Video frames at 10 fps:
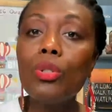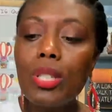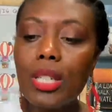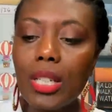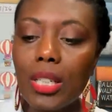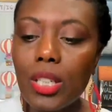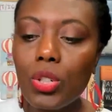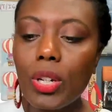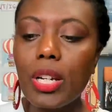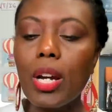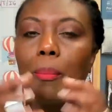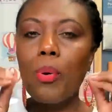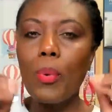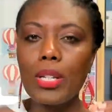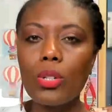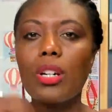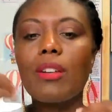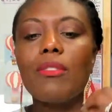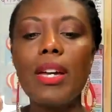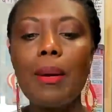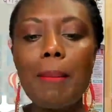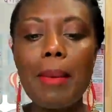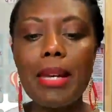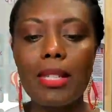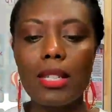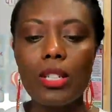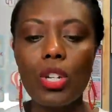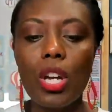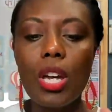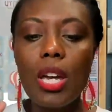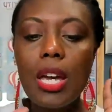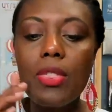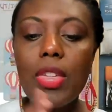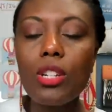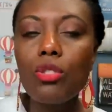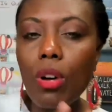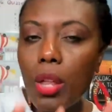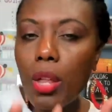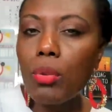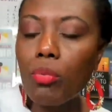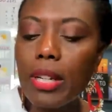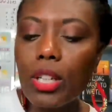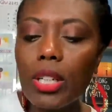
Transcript: to illustrate a point or convey a message. They draw the reader